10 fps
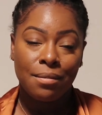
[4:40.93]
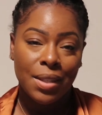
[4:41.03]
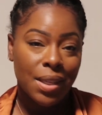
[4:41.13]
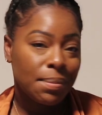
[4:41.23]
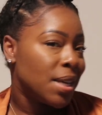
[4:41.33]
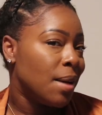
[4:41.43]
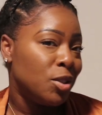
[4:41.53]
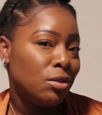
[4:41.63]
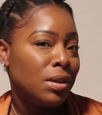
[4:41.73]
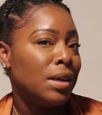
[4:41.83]

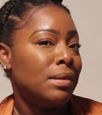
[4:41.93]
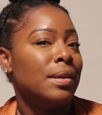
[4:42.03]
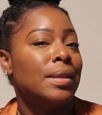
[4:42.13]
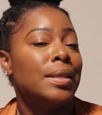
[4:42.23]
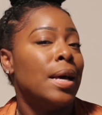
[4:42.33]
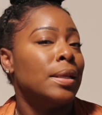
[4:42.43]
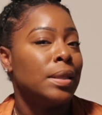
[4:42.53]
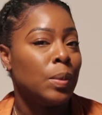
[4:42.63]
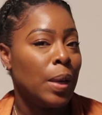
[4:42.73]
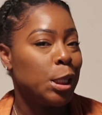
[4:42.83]
sometimes you get a size
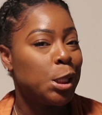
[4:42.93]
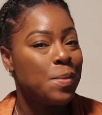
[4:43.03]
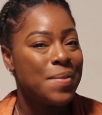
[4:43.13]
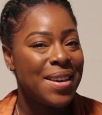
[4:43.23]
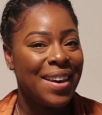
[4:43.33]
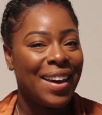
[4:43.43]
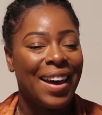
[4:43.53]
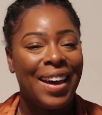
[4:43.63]
that's way too big,